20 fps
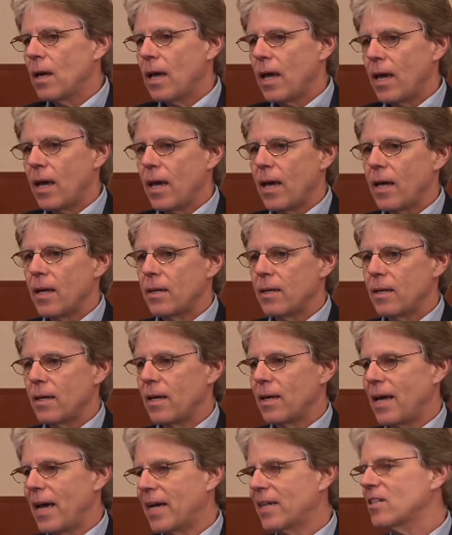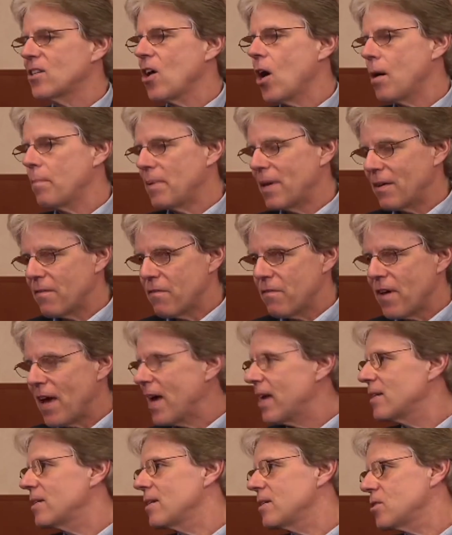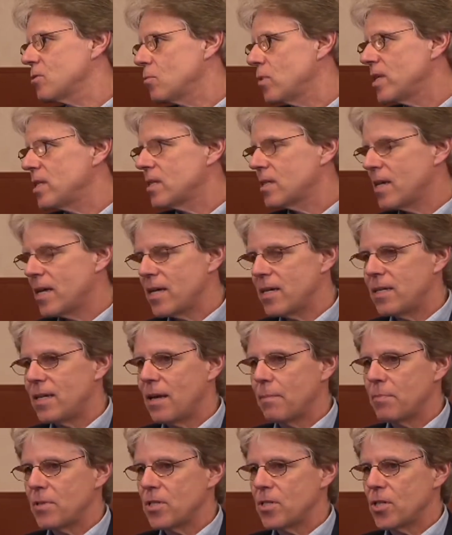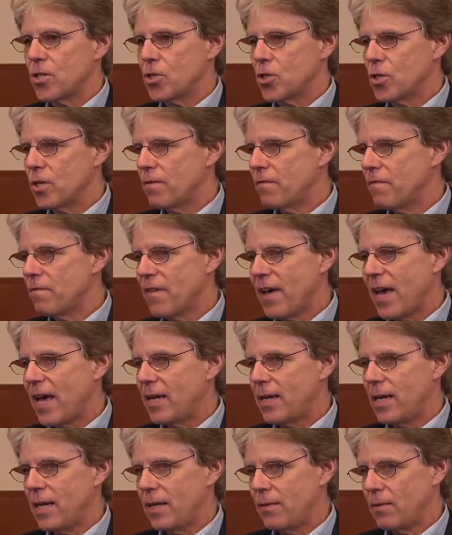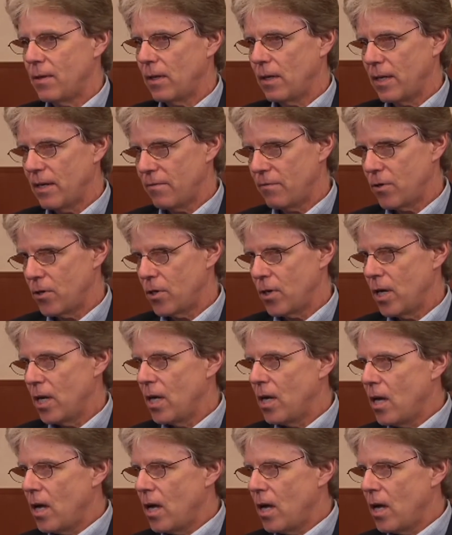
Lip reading: and ectopic fat, as we say, deposition of fat in the liver